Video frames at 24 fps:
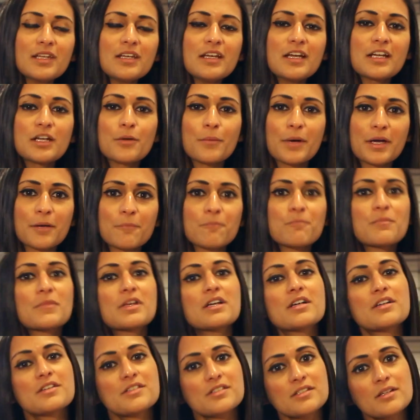anyway,
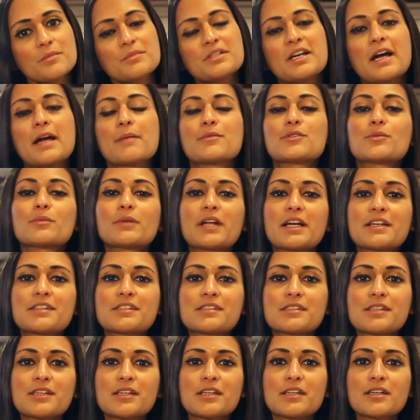sometimes when I
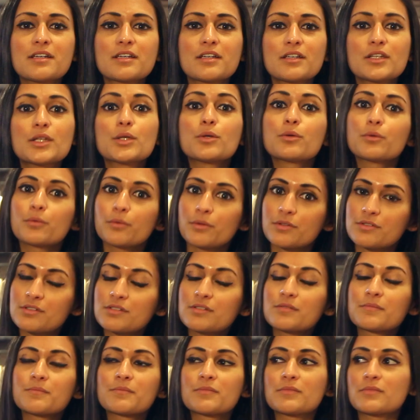see
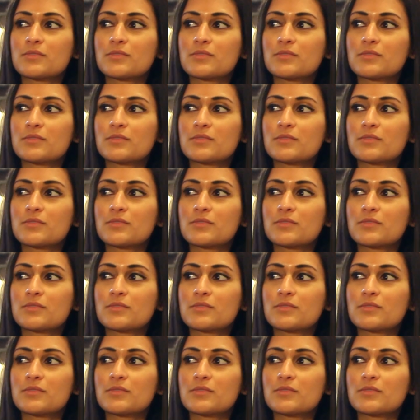youths